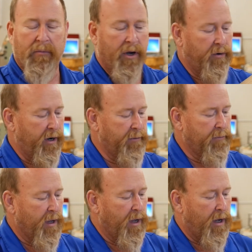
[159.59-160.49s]
All right?
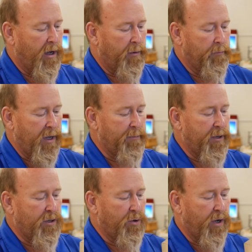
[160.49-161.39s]
Maybe
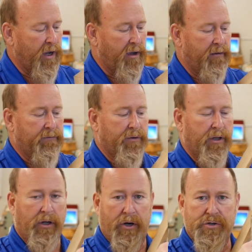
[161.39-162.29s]
you have a
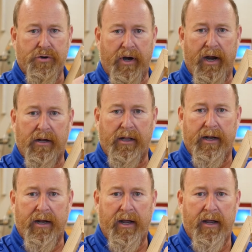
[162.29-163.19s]
large crack
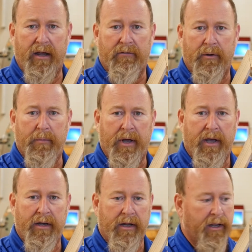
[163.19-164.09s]
like I have on
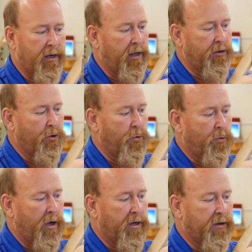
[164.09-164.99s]
mine, and I don't
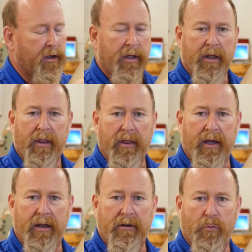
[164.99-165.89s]
want
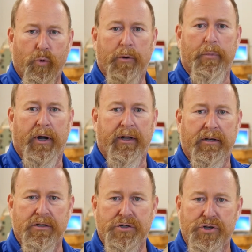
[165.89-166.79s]
that wood putty
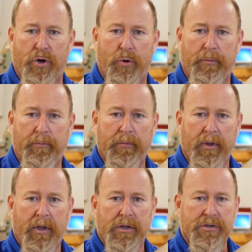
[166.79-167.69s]
to show.
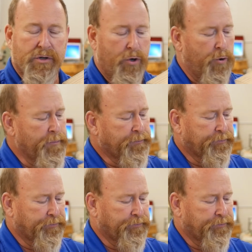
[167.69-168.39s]
So